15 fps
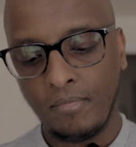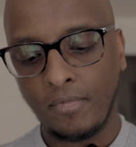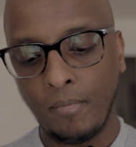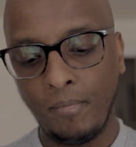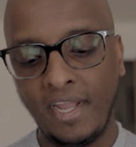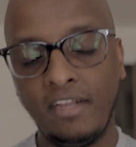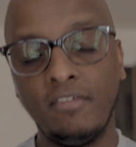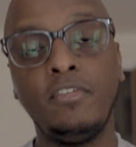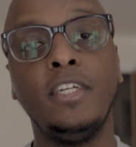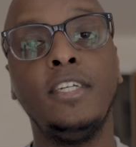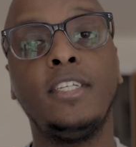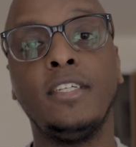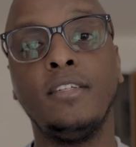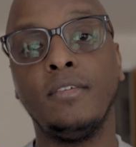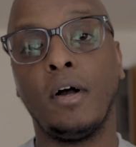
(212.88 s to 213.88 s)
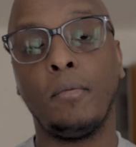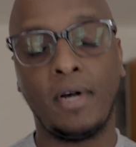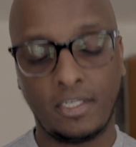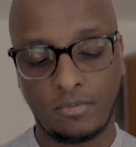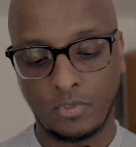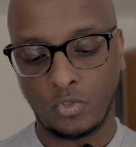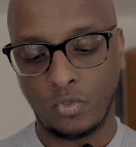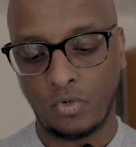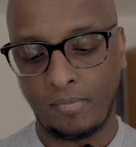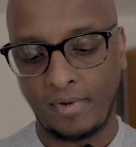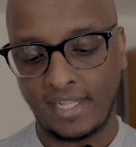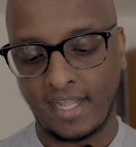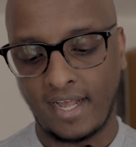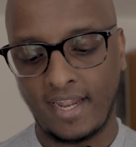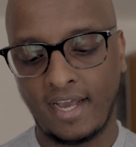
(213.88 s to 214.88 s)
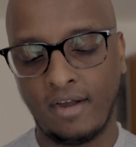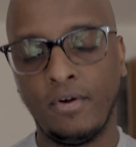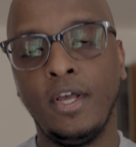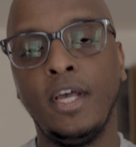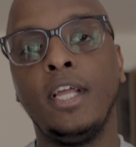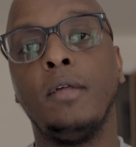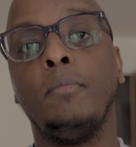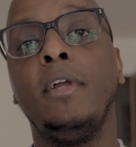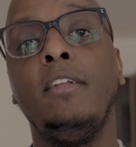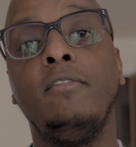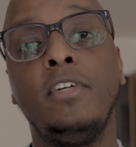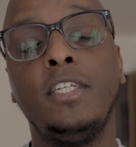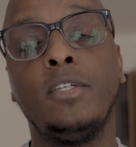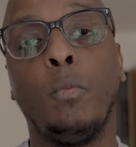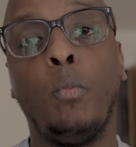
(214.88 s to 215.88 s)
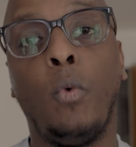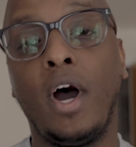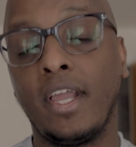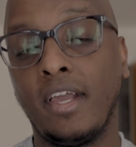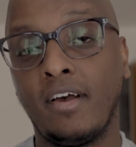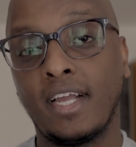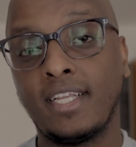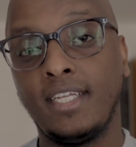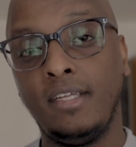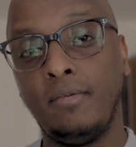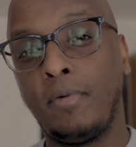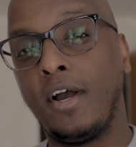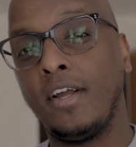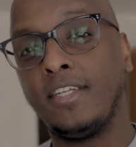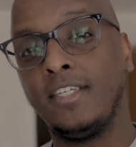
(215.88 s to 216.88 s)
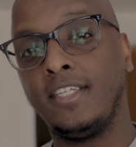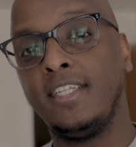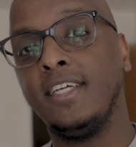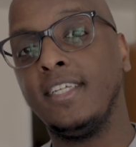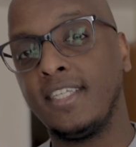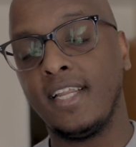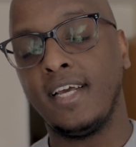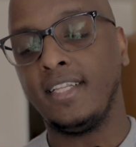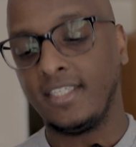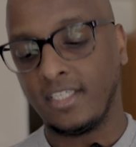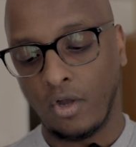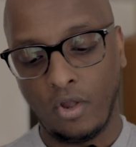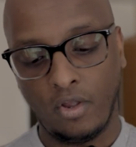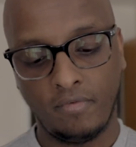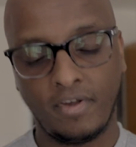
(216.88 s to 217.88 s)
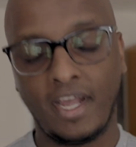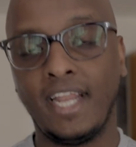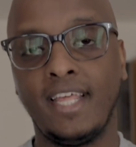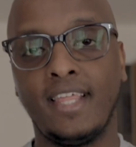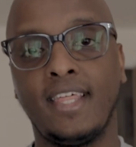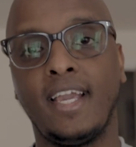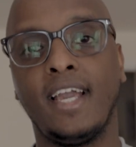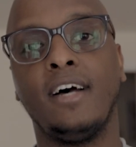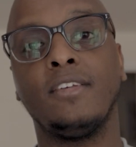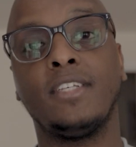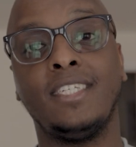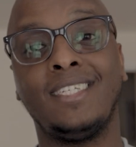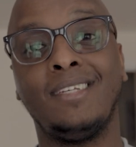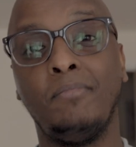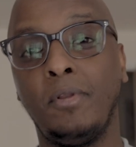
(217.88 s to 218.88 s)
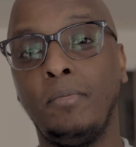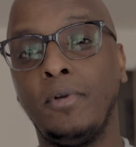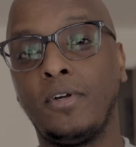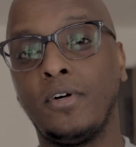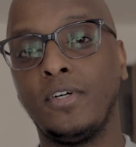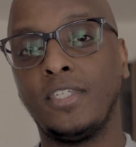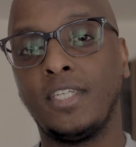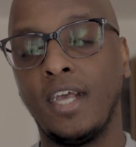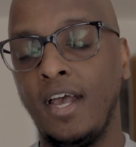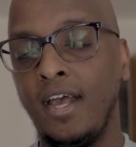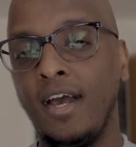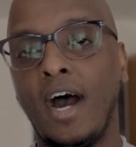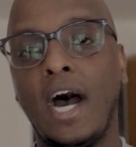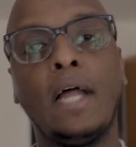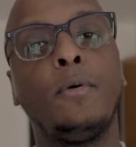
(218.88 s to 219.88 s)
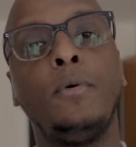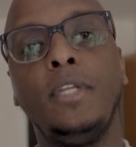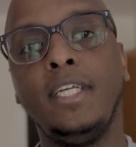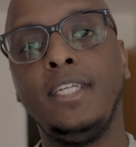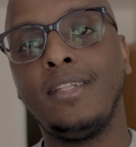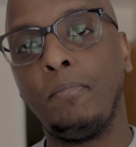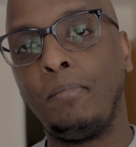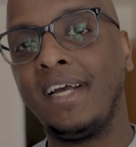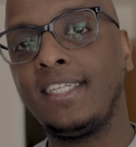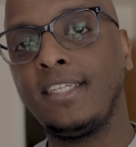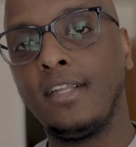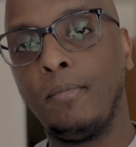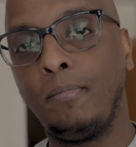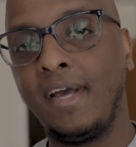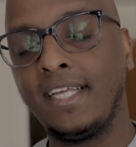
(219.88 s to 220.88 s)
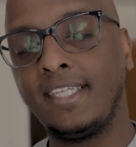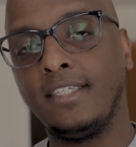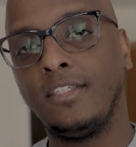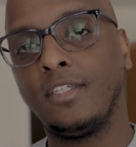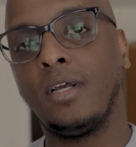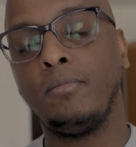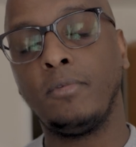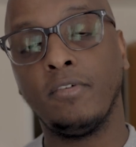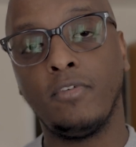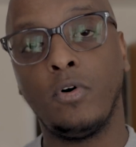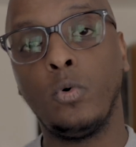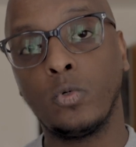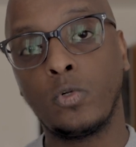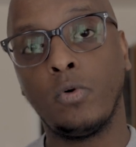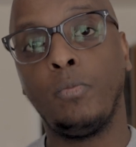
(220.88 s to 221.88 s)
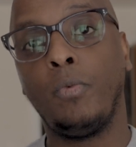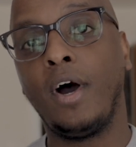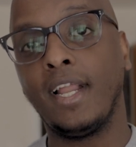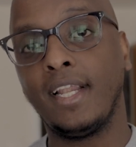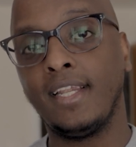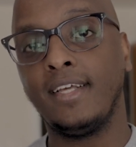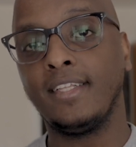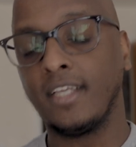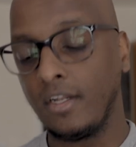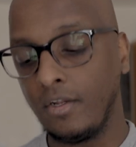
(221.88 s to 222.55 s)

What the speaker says: The main reason, I might as well talk about that now, the main reason why I actually purchased this lens over anything else is simply because I don't need the best of the best in terms of ultra wide lens.